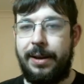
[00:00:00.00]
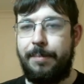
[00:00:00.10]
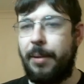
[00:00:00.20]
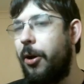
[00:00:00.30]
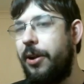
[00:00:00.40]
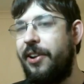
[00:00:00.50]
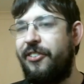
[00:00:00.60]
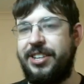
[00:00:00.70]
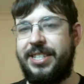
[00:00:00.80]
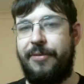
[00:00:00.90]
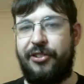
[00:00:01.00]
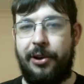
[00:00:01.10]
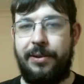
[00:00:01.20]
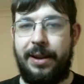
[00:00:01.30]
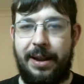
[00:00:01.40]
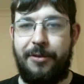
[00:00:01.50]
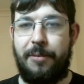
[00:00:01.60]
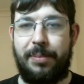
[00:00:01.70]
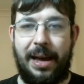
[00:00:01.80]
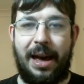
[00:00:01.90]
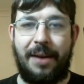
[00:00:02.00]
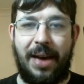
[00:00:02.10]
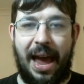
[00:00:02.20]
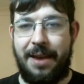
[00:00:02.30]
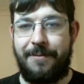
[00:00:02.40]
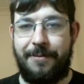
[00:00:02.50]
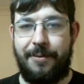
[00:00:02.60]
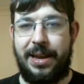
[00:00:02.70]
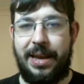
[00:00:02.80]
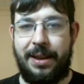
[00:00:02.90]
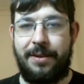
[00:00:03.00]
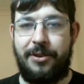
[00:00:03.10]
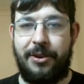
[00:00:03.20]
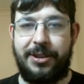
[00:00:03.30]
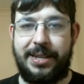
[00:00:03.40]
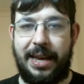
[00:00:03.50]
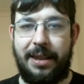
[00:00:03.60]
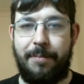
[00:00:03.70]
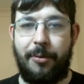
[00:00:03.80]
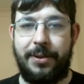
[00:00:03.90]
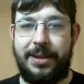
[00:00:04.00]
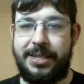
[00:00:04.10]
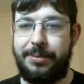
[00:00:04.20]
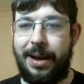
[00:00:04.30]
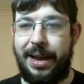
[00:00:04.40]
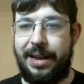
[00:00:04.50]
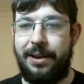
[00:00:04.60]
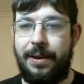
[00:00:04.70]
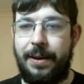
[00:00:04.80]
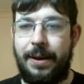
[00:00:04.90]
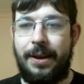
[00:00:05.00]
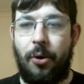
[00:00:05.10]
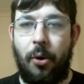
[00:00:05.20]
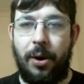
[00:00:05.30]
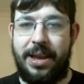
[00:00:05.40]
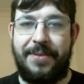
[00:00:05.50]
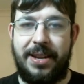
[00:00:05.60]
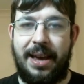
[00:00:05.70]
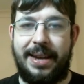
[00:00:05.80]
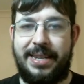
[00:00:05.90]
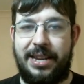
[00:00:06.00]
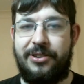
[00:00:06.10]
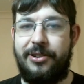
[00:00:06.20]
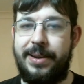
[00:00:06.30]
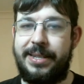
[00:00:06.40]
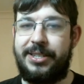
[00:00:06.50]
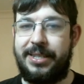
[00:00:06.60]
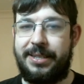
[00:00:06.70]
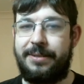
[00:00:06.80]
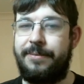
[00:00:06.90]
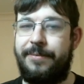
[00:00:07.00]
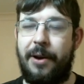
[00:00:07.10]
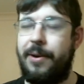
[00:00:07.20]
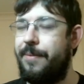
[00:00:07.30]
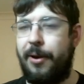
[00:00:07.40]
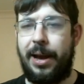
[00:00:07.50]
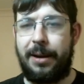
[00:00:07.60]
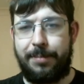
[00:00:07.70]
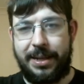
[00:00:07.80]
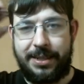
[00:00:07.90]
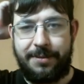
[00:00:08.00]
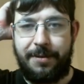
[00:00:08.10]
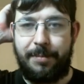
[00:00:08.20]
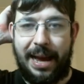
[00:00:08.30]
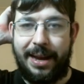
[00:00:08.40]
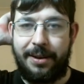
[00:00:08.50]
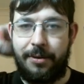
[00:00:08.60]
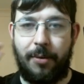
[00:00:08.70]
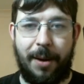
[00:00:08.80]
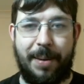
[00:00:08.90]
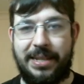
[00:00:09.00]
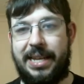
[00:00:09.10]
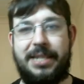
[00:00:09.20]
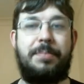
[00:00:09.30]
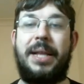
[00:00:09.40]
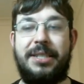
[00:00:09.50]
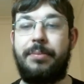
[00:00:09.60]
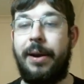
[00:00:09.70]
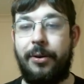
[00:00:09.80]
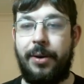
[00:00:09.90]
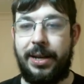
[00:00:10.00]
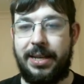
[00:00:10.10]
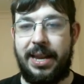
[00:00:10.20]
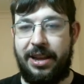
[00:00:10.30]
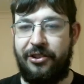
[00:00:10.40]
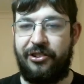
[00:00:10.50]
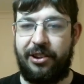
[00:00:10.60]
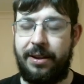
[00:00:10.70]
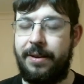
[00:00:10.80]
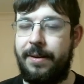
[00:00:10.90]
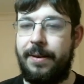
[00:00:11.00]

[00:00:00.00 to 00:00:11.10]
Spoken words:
But modern engines have shown that if you play either a3 and, you know, just get the pawn this way, or even knight d2 is just very, very unpleasant for black. White basically has +1 according to the engine.